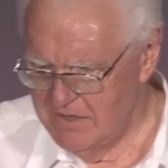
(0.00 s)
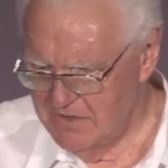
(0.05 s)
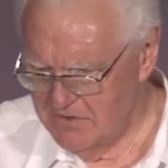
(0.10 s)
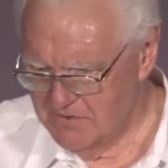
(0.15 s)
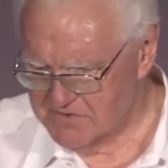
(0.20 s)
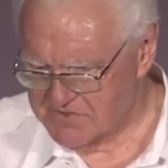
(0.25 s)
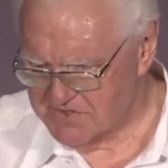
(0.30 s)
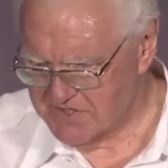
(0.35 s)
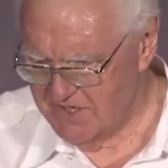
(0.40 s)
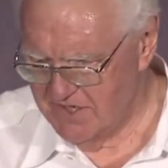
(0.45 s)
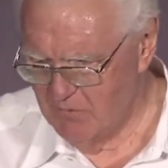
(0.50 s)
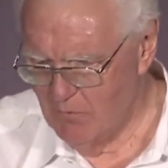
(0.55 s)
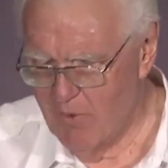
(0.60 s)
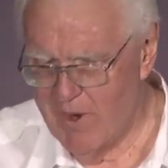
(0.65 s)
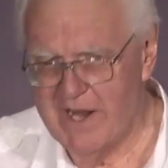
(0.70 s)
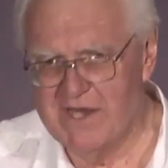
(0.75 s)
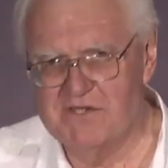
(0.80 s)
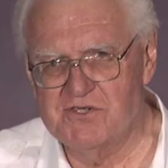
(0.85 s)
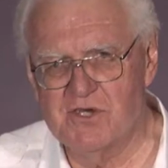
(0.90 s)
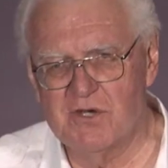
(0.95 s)
You see,
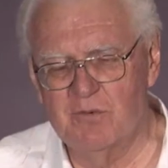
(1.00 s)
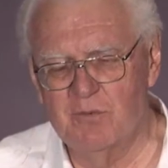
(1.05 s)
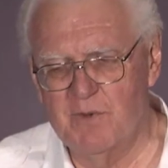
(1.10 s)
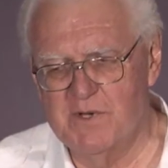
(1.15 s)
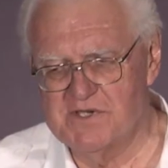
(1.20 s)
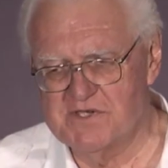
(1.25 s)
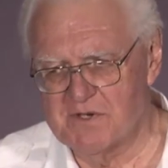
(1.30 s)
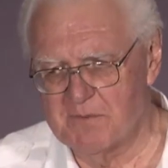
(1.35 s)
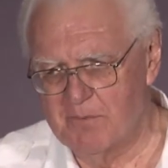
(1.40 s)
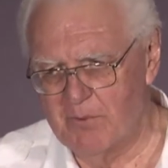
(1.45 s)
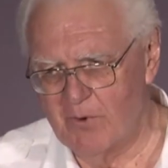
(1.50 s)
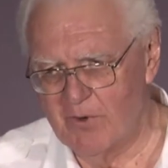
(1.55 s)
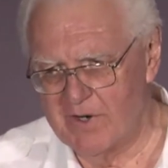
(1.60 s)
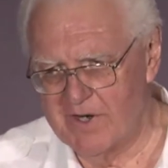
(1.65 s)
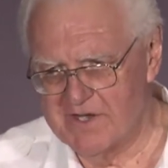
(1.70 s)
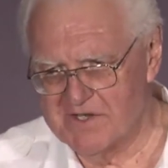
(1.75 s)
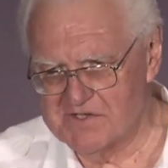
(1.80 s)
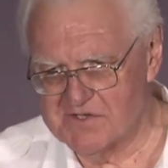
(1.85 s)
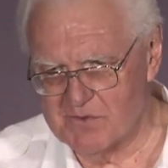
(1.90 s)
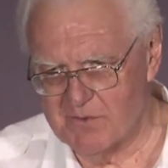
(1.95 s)
why should we
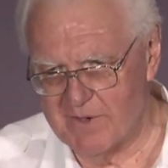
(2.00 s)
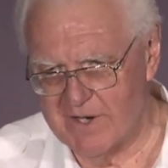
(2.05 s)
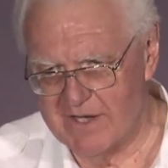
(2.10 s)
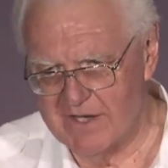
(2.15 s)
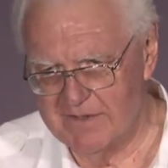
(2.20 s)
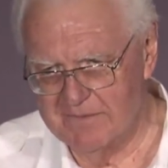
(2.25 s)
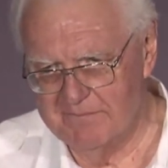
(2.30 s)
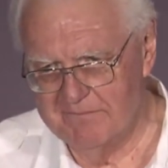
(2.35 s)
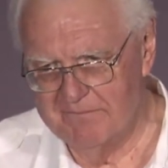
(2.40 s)
support Israel?